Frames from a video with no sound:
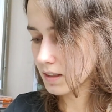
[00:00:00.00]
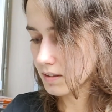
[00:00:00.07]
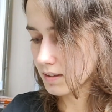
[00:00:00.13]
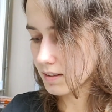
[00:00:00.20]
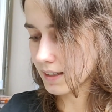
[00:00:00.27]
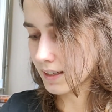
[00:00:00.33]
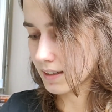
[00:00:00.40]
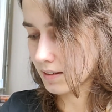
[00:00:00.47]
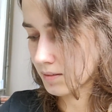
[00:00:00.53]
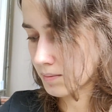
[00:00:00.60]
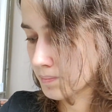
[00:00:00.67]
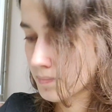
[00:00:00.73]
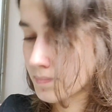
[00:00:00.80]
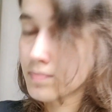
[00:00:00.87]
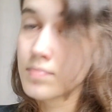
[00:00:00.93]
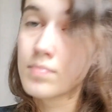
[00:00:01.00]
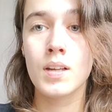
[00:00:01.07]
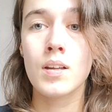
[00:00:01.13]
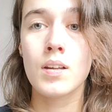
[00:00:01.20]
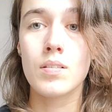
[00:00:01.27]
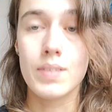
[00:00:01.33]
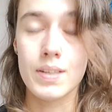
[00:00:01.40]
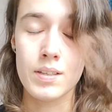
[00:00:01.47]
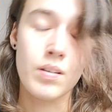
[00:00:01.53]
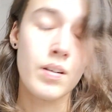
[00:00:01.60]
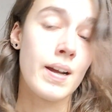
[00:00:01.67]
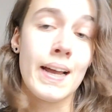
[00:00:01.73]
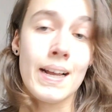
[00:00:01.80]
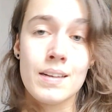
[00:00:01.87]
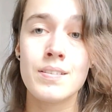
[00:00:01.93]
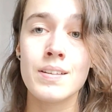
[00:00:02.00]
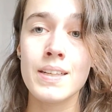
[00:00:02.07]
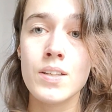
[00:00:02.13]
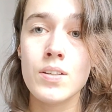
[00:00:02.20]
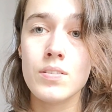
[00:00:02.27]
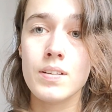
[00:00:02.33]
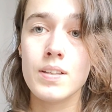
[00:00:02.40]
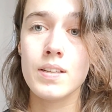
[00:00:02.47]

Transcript: then when you're actually using